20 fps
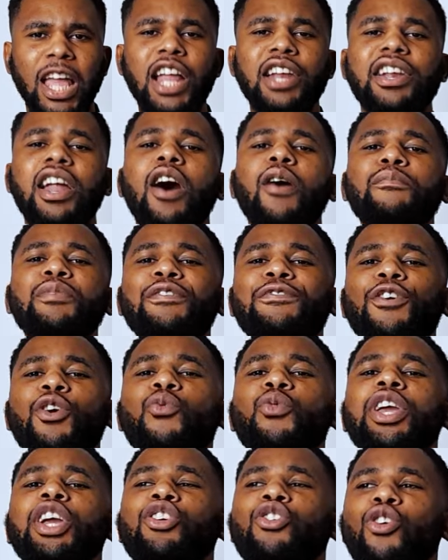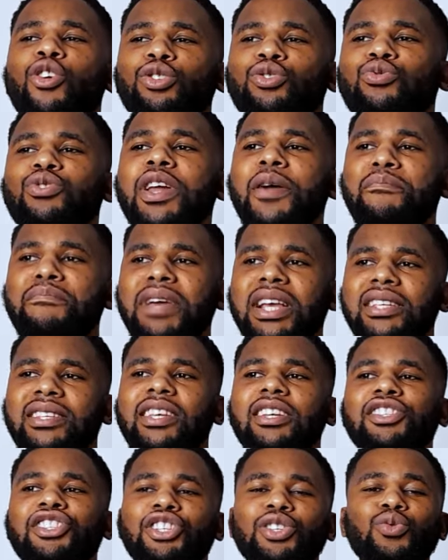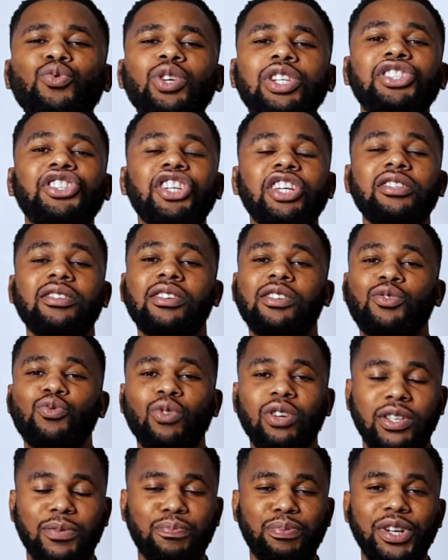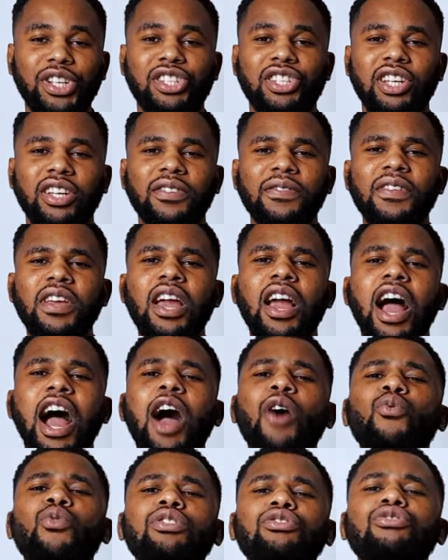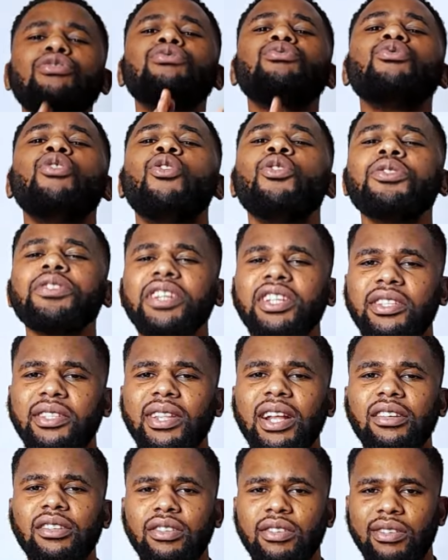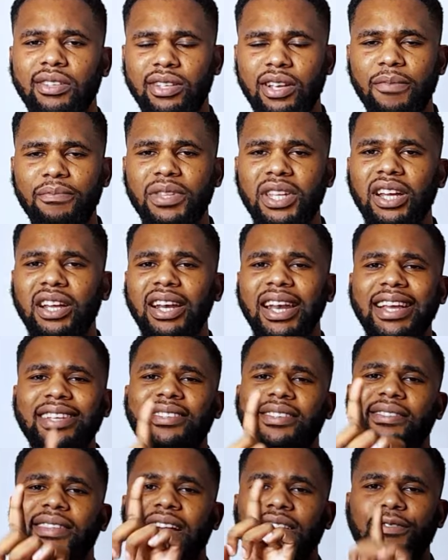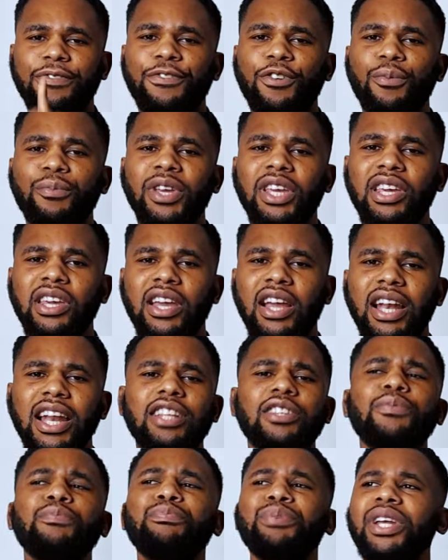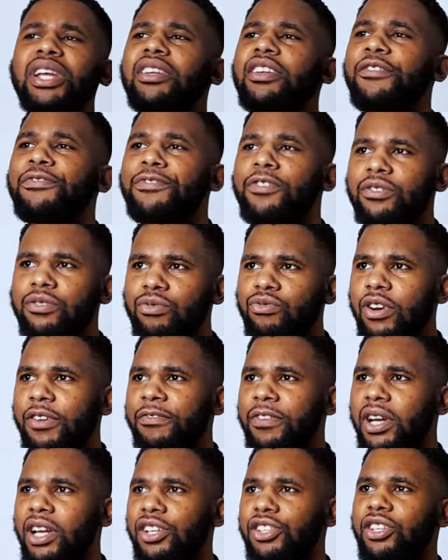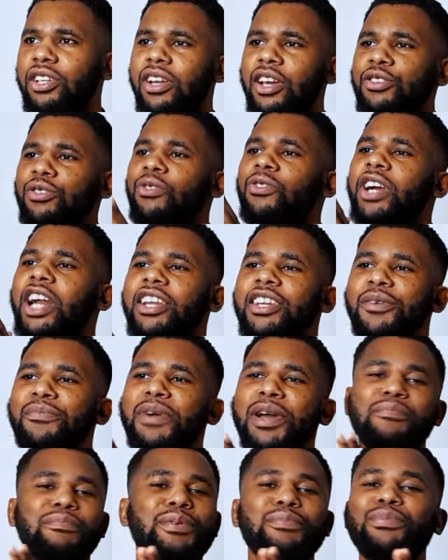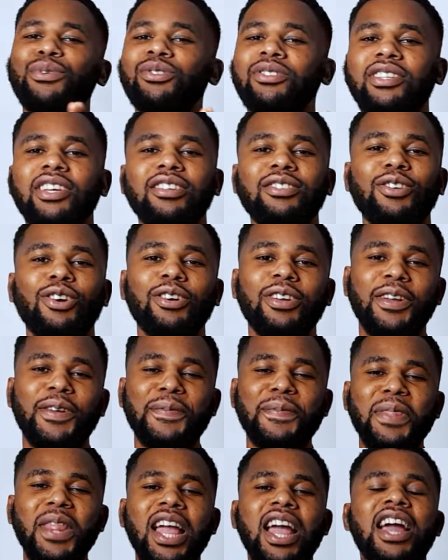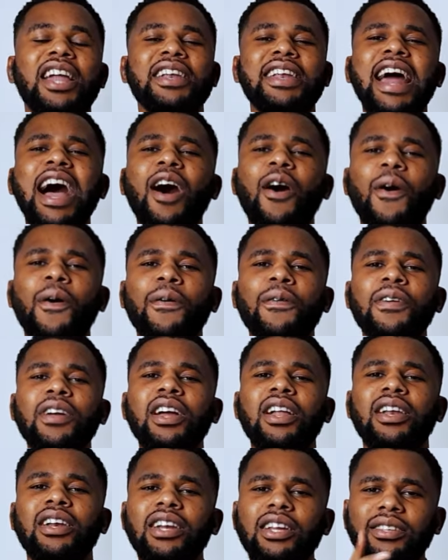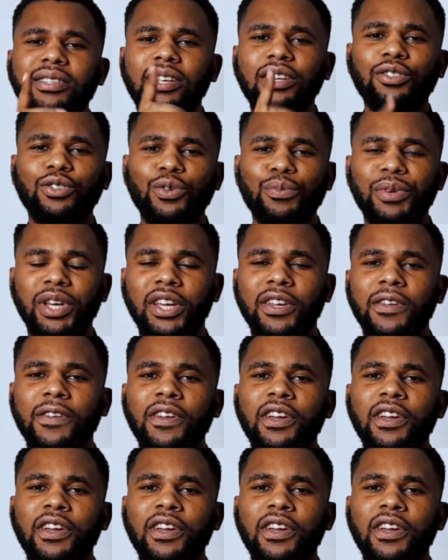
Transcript: Now, before we go to the message in which Jesus was preaching, I want you to understand something. Let's start from here. Let's bring the first revelation. Are you ready, my people on TikTok? Now, listen to me.